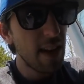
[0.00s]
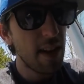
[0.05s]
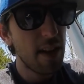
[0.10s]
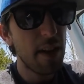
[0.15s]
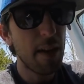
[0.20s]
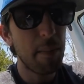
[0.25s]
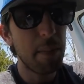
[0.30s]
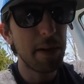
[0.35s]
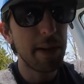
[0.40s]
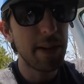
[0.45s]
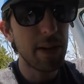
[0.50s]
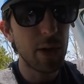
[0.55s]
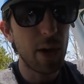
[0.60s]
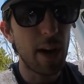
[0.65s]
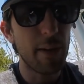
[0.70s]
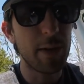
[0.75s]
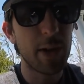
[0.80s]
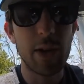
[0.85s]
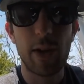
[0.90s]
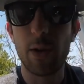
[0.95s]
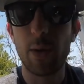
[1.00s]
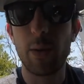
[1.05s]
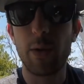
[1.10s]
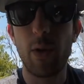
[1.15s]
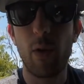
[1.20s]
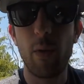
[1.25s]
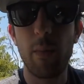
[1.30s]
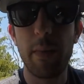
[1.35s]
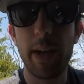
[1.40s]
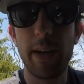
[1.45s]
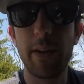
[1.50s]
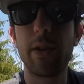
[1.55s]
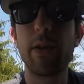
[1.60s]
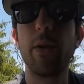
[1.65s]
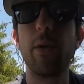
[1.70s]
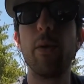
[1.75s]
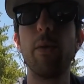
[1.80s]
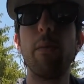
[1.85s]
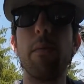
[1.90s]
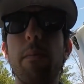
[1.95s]
The police officer who told me
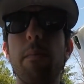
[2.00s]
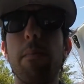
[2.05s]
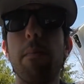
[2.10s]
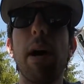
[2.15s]
to